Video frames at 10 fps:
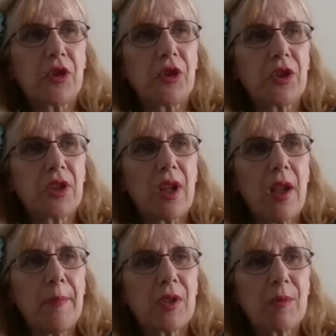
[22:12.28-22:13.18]
Just
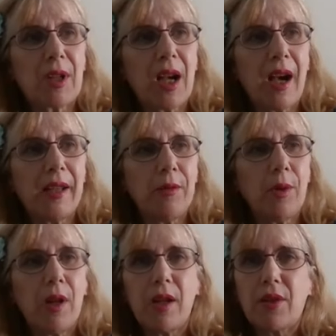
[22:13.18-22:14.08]
um, some kind
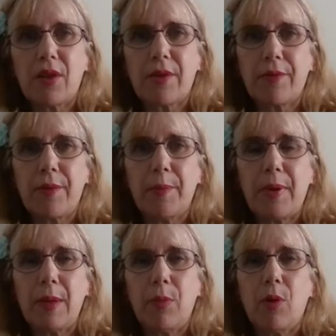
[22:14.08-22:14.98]
words from
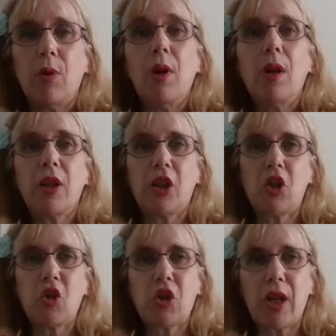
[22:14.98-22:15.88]
people
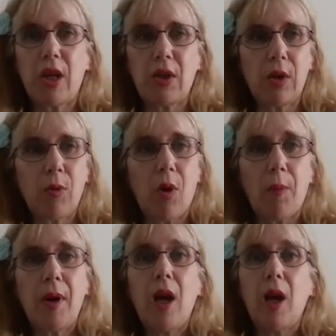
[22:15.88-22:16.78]
can cheer you
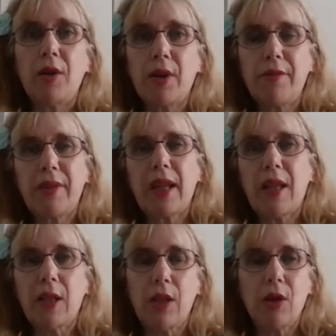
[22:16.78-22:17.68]
up, and don't
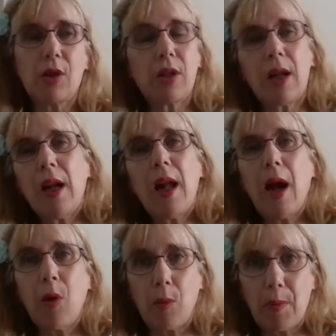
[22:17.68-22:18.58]
forget that you can
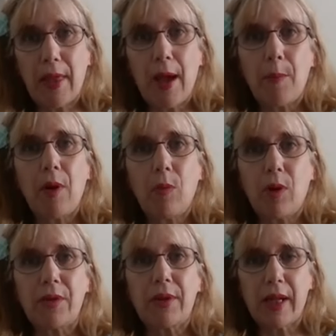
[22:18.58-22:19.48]
help them
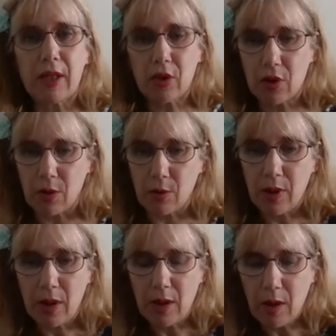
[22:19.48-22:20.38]
one day too.
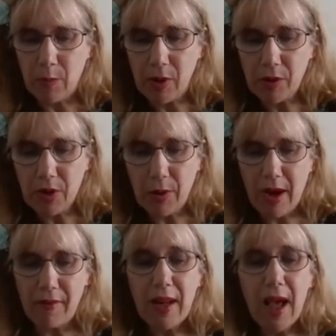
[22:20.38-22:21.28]
And we also
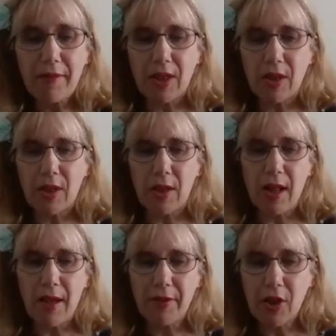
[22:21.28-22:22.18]
have lavender.
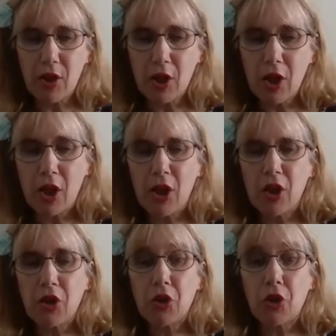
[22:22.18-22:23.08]
Lavender
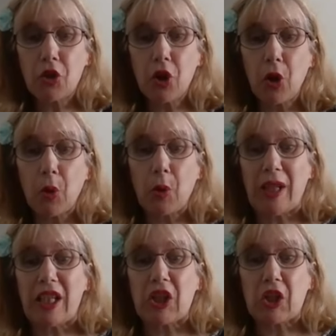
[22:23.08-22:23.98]

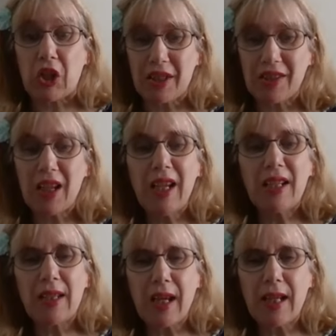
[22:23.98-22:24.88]
stoechas
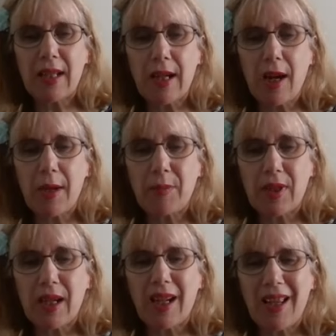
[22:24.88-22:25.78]
take time
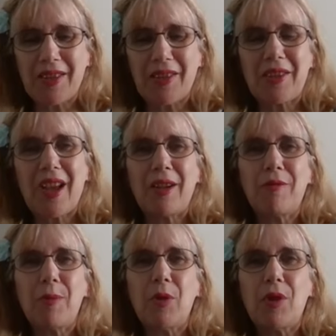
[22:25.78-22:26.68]
to cleanse
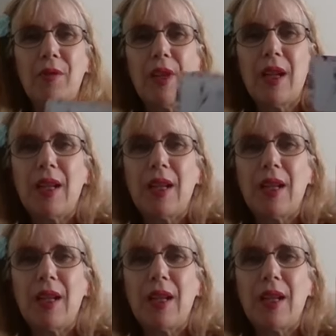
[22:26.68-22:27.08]
and remove